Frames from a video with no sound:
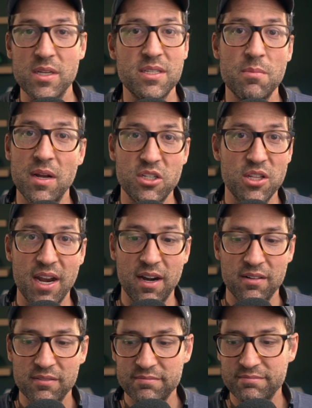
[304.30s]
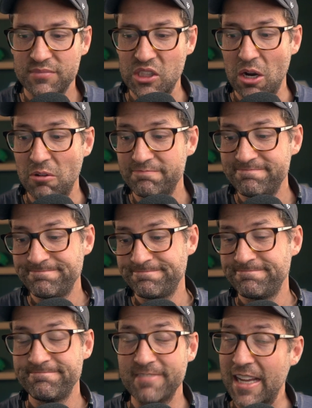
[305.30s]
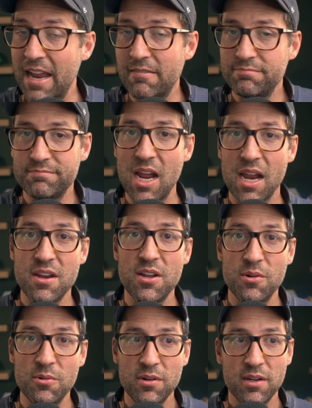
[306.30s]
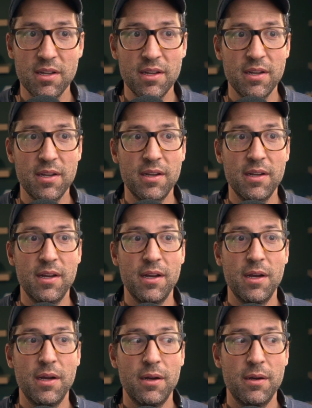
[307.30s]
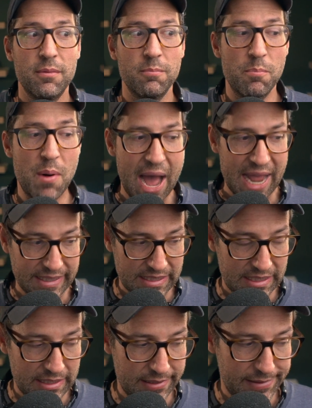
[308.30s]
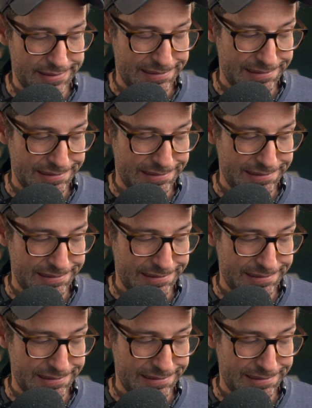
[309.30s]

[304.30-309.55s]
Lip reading: Wasn't much there. So, again, not new, but